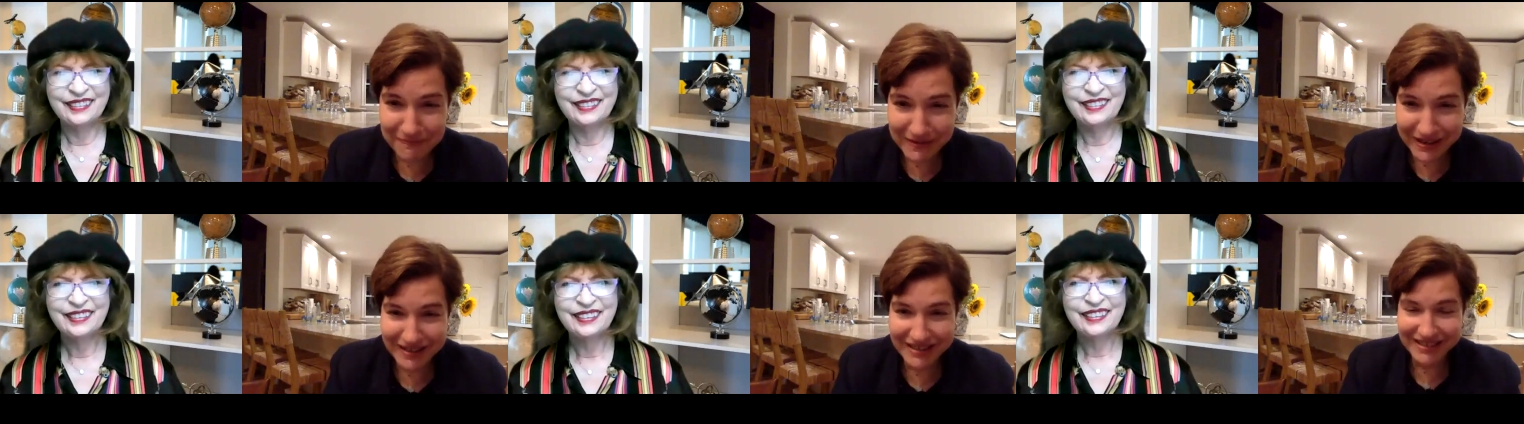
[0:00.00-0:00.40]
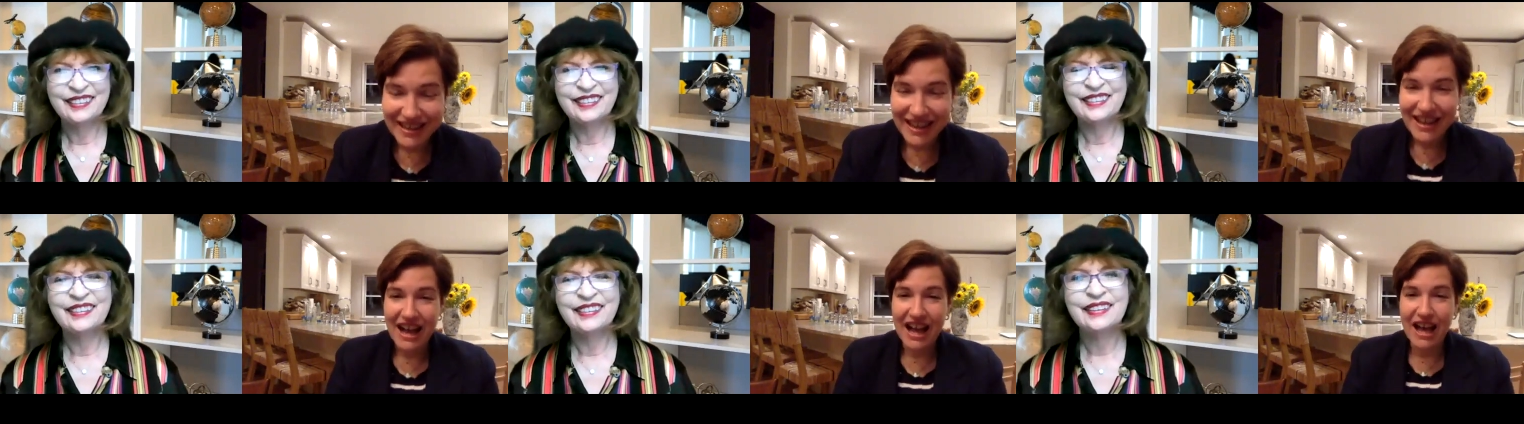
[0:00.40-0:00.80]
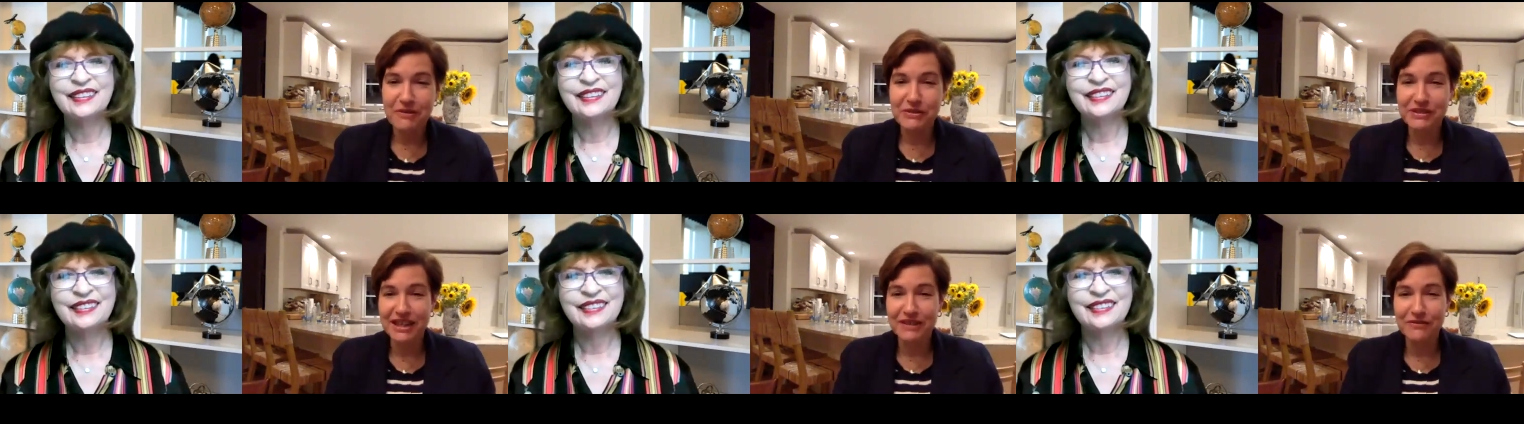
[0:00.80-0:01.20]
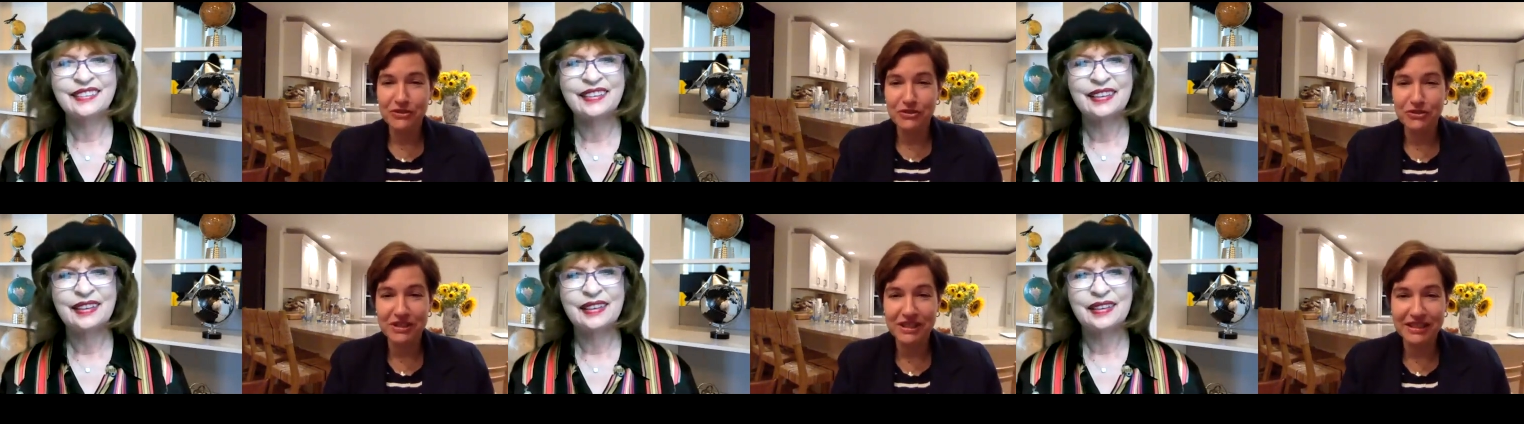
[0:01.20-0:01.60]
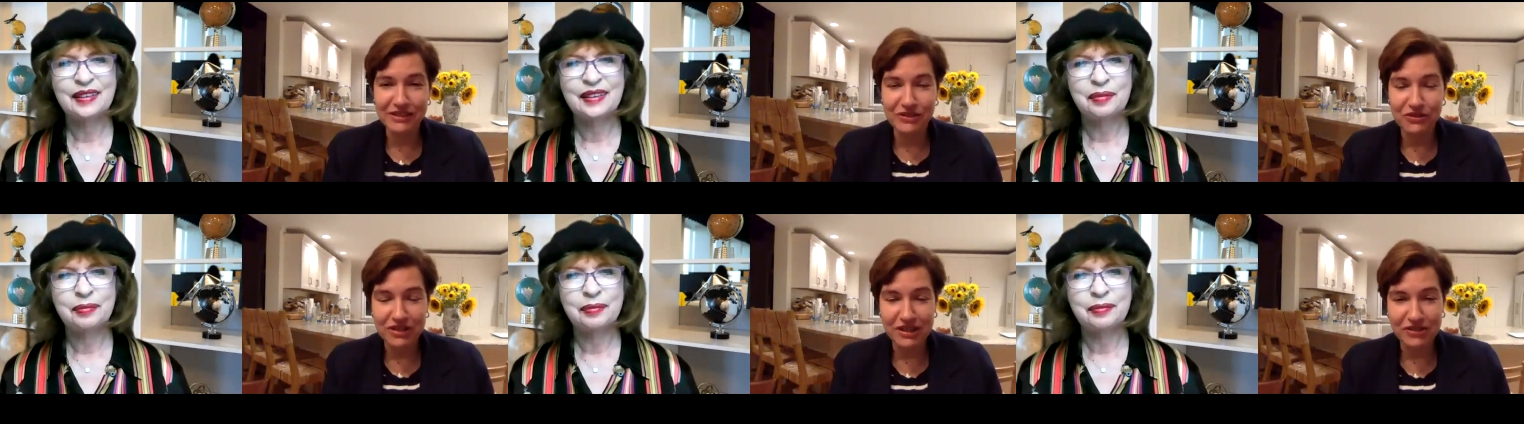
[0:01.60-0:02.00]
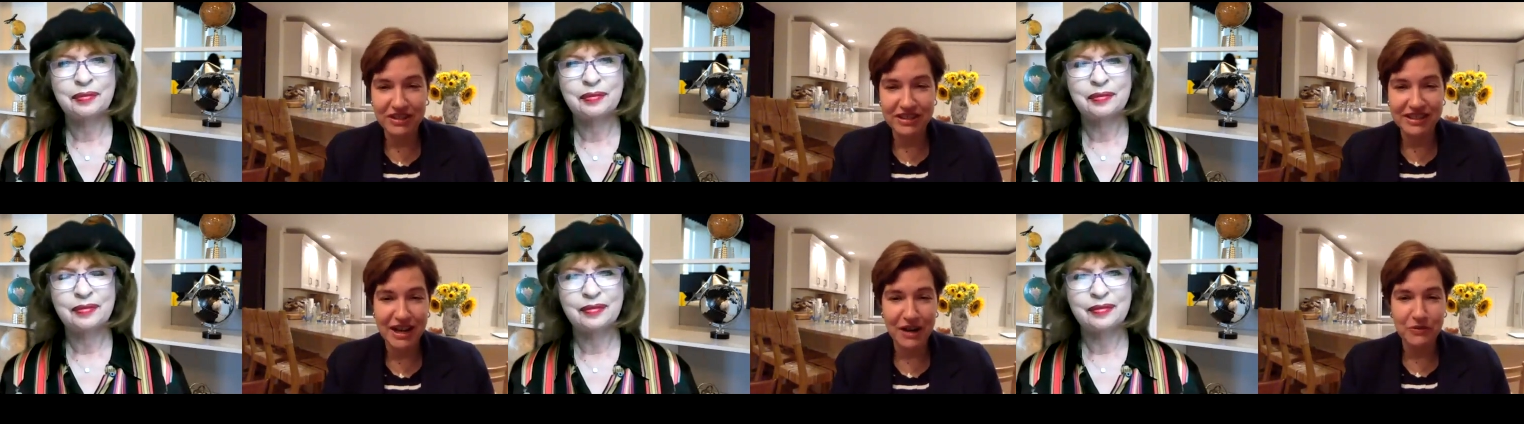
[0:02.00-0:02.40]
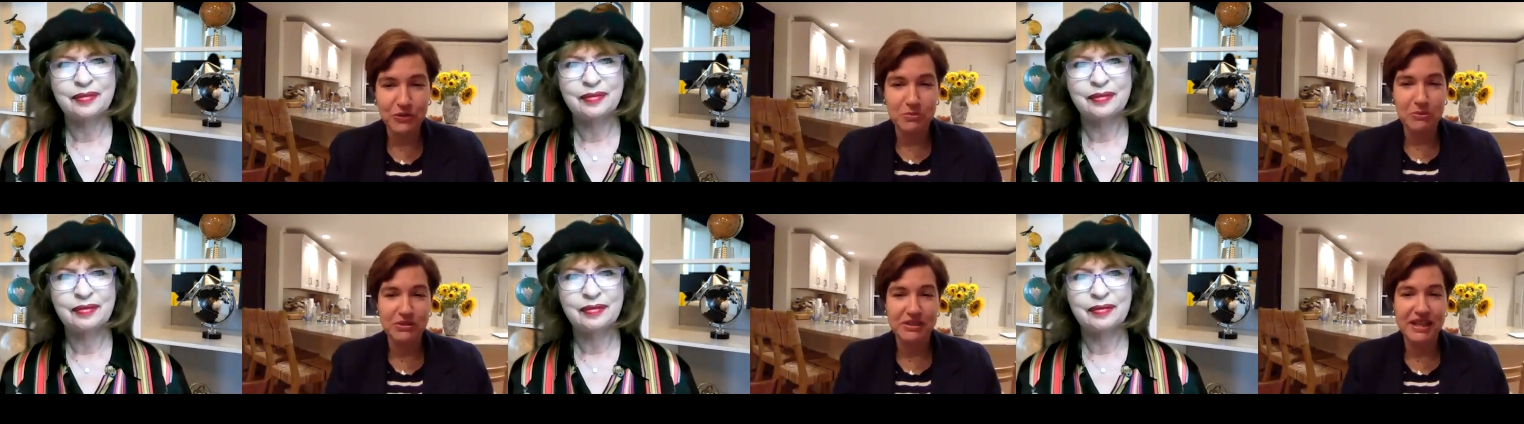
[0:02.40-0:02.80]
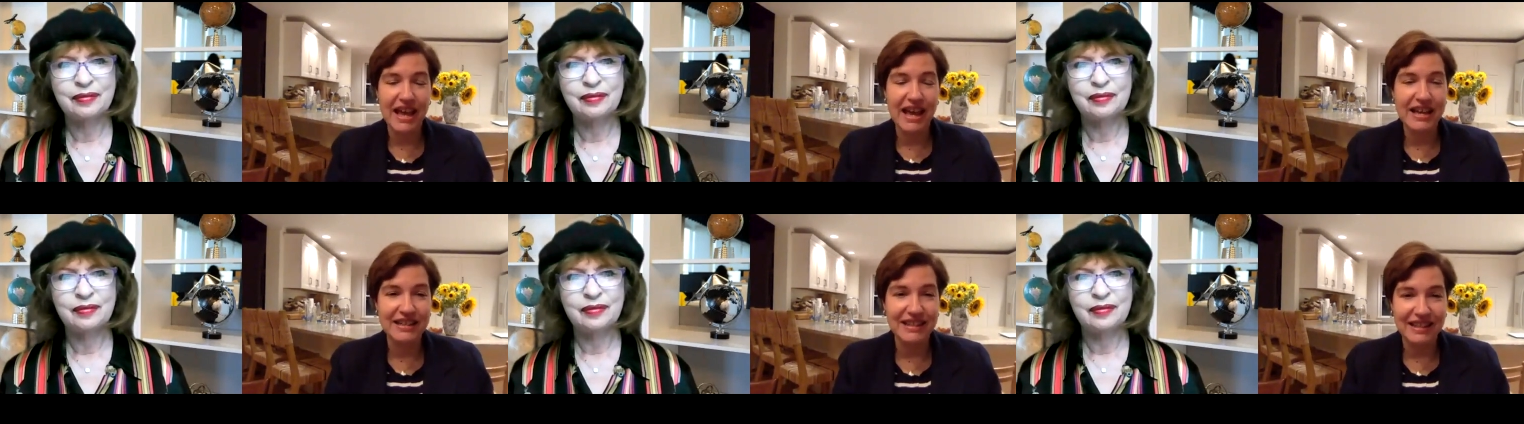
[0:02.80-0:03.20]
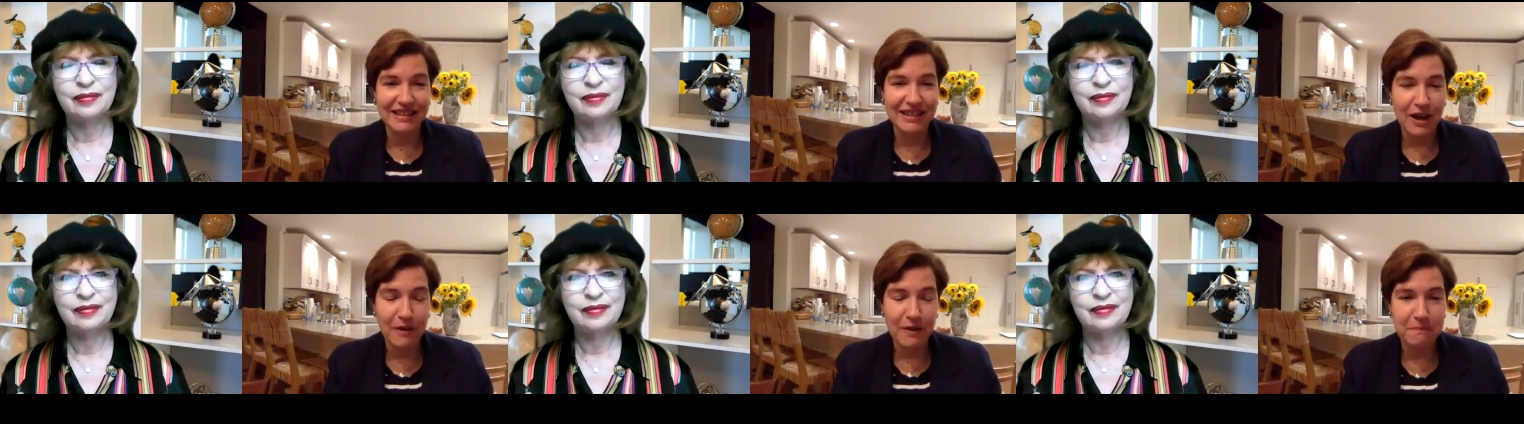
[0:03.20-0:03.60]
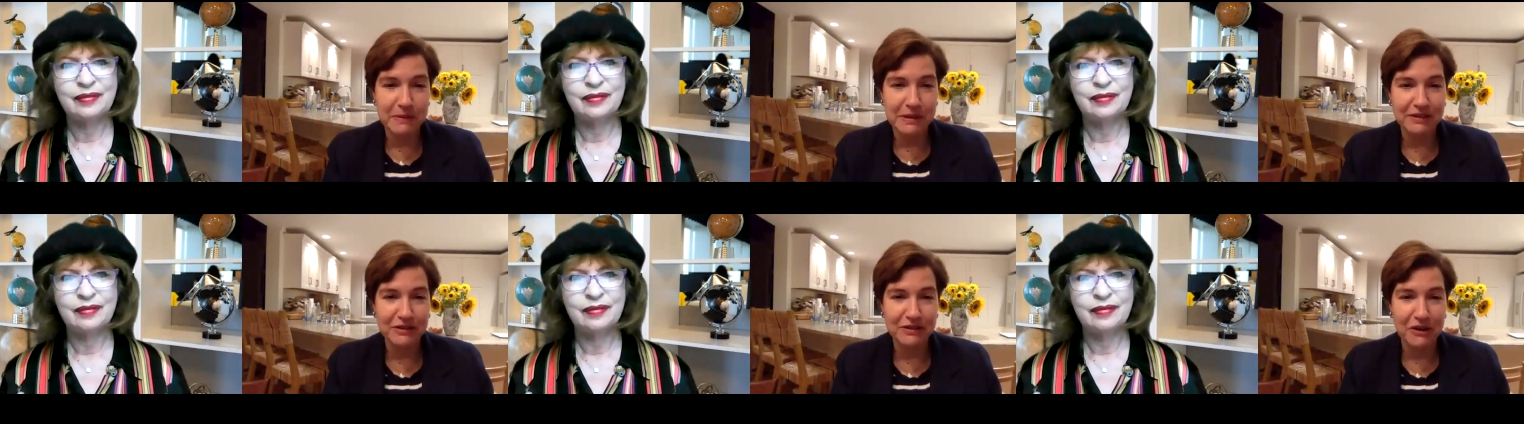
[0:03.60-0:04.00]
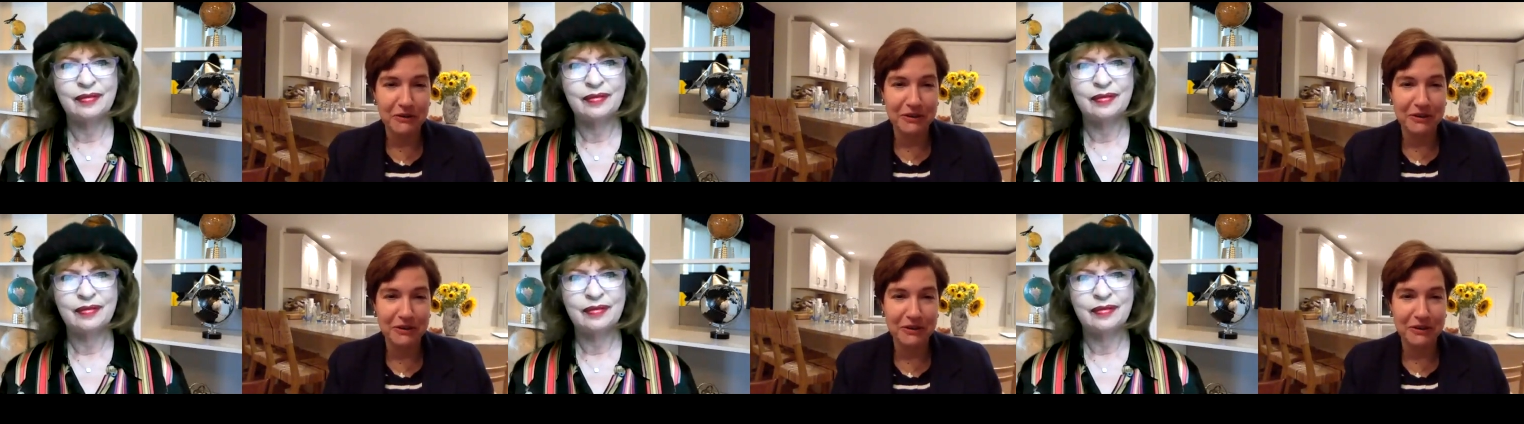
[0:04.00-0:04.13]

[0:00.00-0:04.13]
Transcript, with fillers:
Speaker 1: because I was given strict instructions that I was supposed to end on an upbeat note.